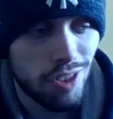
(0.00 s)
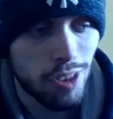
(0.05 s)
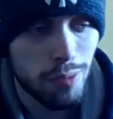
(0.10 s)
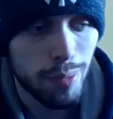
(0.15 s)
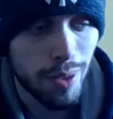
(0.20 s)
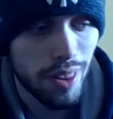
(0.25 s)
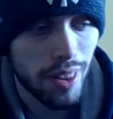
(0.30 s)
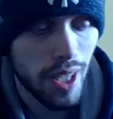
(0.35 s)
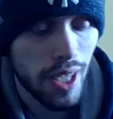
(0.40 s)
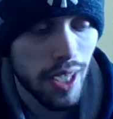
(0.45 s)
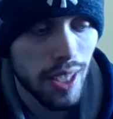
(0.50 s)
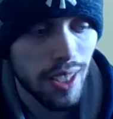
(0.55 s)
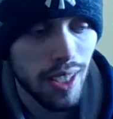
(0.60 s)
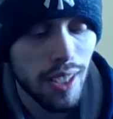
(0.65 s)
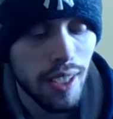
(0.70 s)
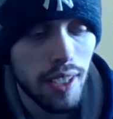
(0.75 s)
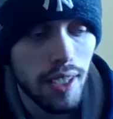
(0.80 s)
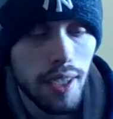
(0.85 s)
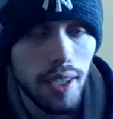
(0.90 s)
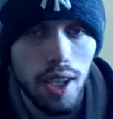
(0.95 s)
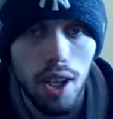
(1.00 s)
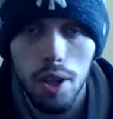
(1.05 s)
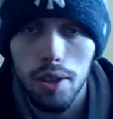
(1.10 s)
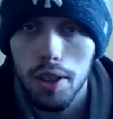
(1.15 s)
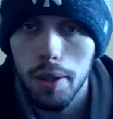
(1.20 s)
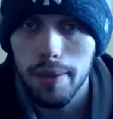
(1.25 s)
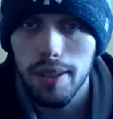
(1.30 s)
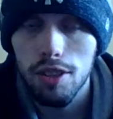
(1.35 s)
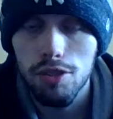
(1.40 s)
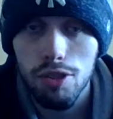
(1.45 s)
pathetic. I'll
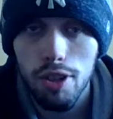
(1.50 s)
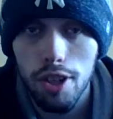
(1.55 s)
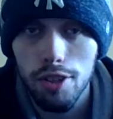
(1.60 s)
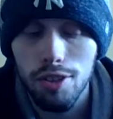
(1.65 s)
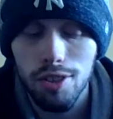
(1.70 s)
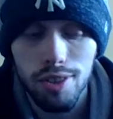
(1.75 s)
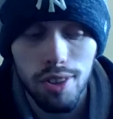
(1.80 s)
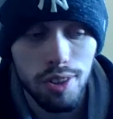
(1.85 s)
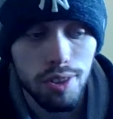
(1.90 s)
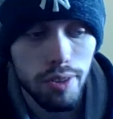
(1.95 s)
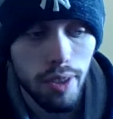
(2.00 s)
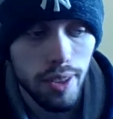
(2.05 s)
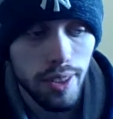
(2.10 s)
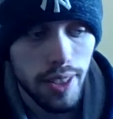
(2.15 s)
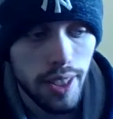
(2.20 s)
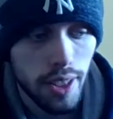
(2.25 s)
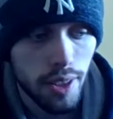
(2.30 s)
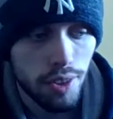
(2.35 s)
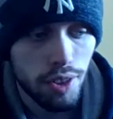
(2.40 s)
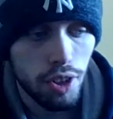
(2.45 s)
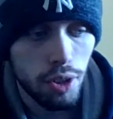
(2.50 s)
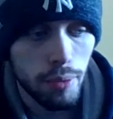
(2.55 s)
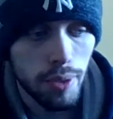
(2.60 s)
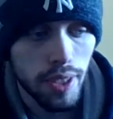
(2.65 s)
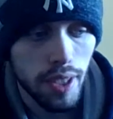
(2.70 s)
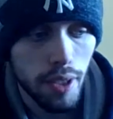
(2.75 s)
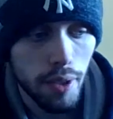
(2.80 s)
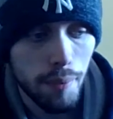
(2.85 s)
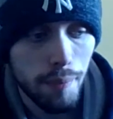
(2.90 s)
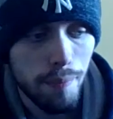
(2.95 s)
go with the Chargers to start the year
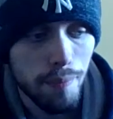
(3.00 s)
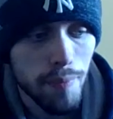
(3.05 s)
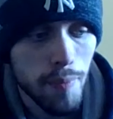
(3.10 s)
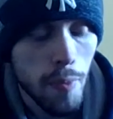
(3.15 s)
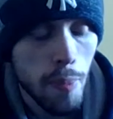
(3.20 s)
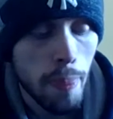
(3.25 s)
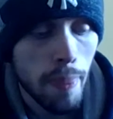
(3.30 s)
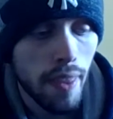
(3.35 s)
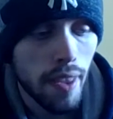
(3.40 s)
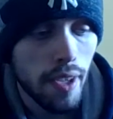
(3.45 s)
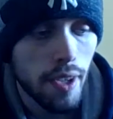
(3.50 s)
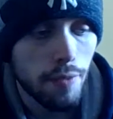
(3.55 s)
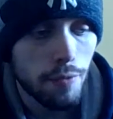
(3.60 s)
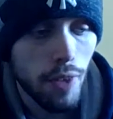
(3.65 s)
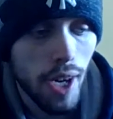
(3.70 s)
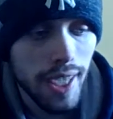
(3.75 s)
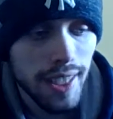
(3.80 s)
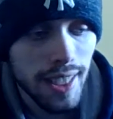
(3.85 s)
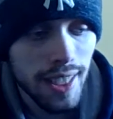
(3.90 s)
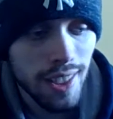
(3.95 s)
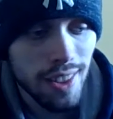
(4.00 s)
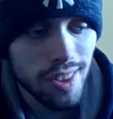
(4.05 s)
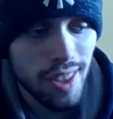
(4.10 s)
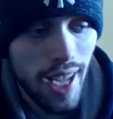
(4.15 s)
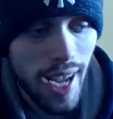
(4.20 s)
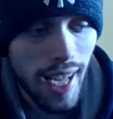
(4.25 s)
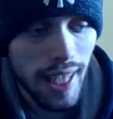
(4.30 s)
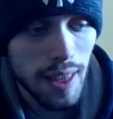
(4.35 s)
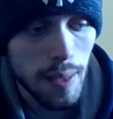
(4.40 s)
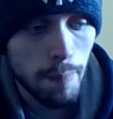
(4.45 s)
2-0. Vikings
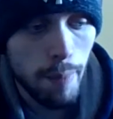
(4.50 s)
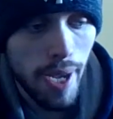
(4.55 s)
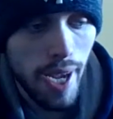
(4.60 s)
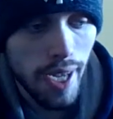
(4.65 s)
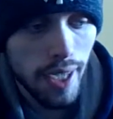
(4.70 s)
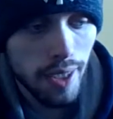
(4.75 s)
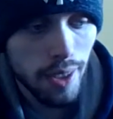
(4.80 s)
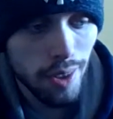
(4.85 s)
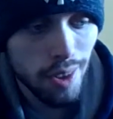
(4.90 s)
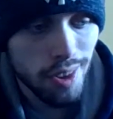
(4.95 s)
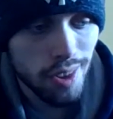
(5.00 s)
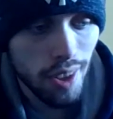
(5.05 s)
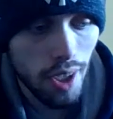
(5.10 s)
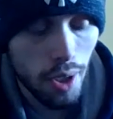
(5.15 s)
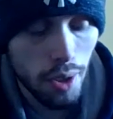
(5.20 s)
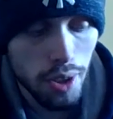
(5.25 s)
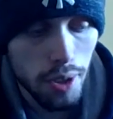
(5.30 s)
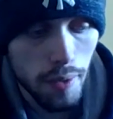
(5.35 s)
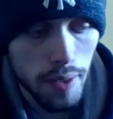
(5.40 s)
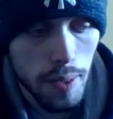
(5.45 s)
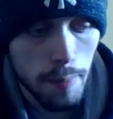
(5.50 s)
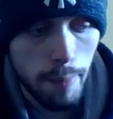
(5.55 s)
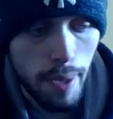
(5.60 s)
at the Packers. I'll go with the